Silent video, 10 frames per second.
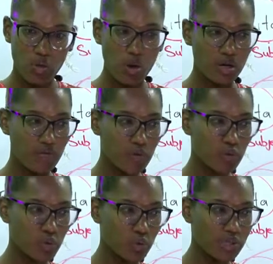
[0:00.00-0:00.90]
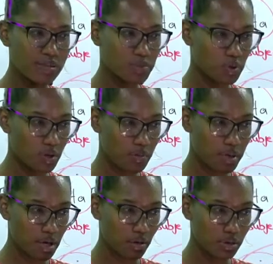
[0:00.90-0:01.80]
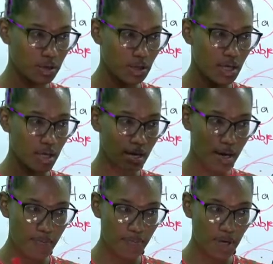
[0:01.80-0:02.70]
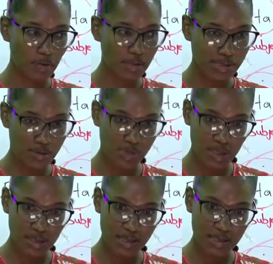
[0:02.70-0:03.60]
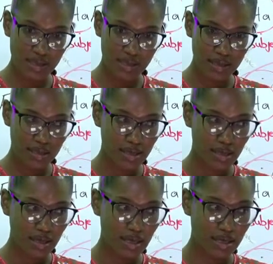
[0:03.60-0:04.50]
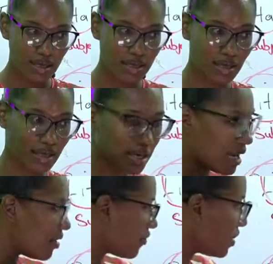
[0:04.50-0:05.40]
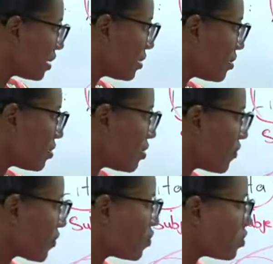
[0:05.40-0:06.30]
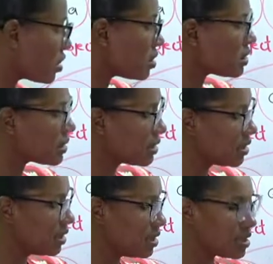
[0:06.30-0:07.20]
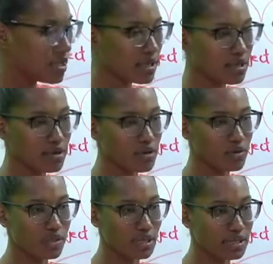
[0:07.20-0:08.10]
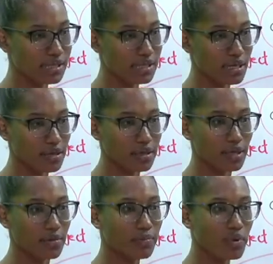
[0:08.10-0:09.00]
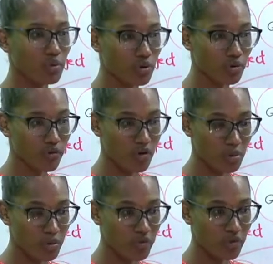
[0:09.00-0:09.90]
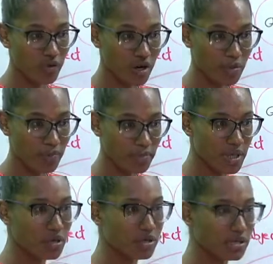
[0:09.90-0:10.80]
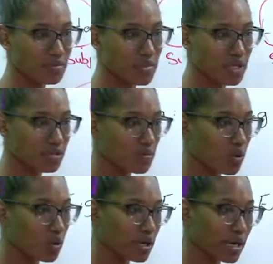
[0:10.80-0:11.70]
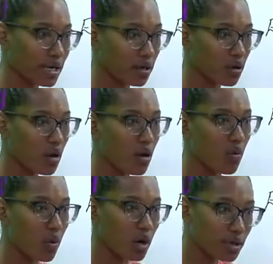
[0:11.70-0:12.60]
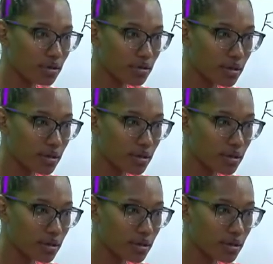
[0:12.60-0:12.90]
One of the rules spoke about compound subjects and having, of course, using the plural form of the verb because it means more than one,